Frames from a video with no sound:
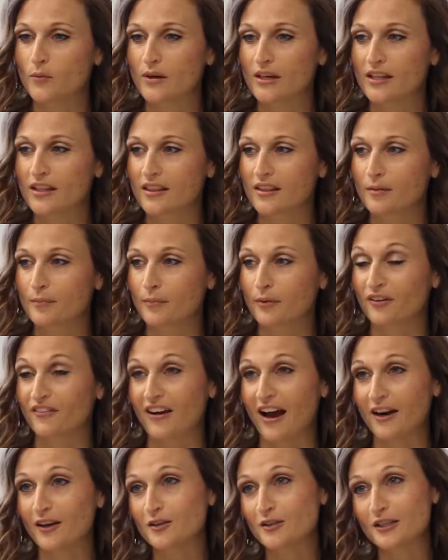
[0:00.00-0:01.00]
with
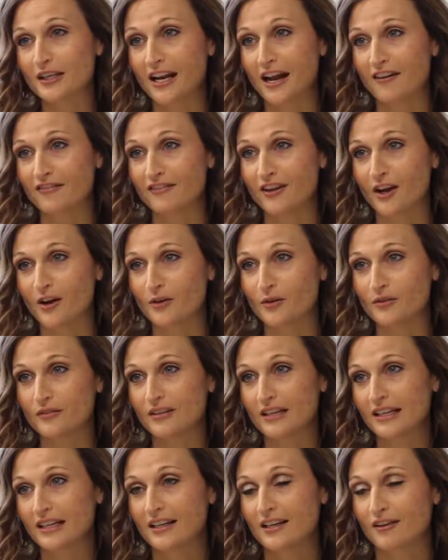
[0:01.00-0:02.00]
providers that I've
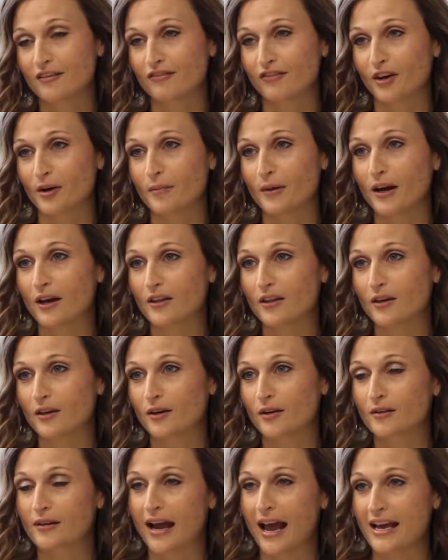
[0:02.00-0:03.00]
known from
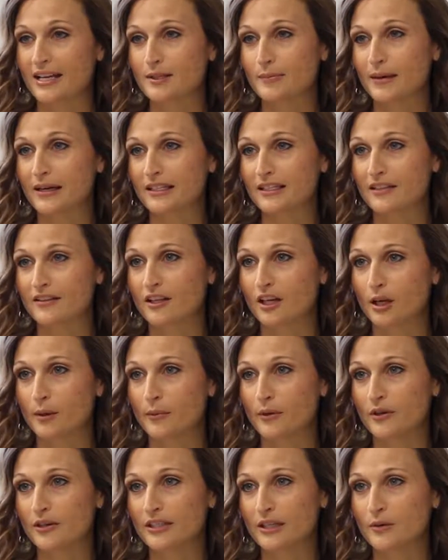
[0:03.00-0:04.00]
other aspects of the
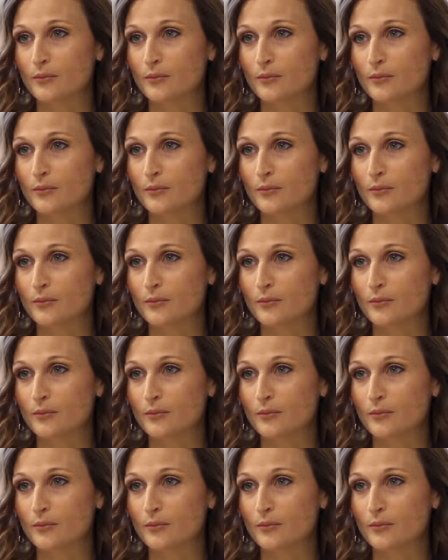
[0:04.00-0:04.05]
community,